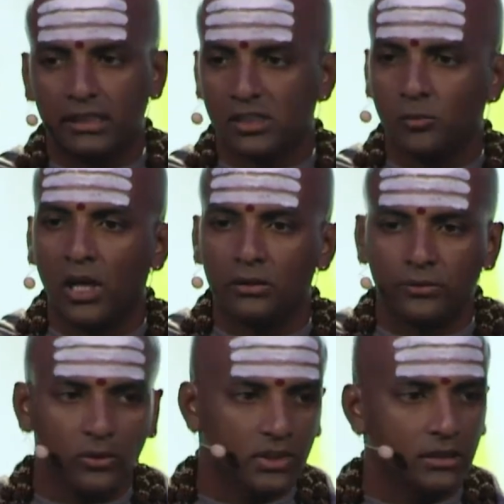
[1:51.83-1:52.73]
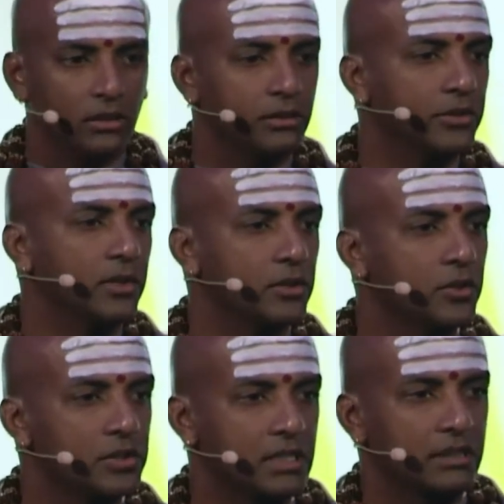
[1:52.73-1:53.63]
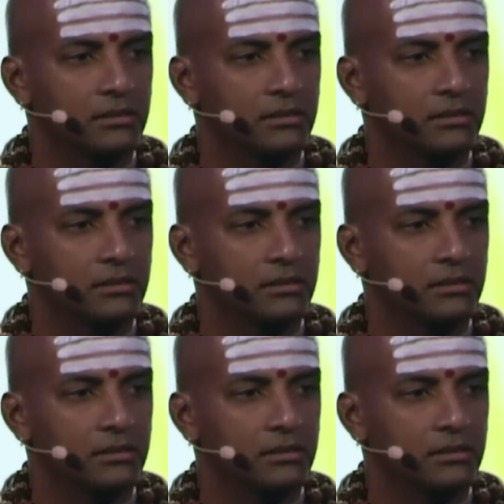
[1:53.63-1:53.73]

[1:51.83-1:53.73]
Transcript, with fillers: the smartphone that all of you are using.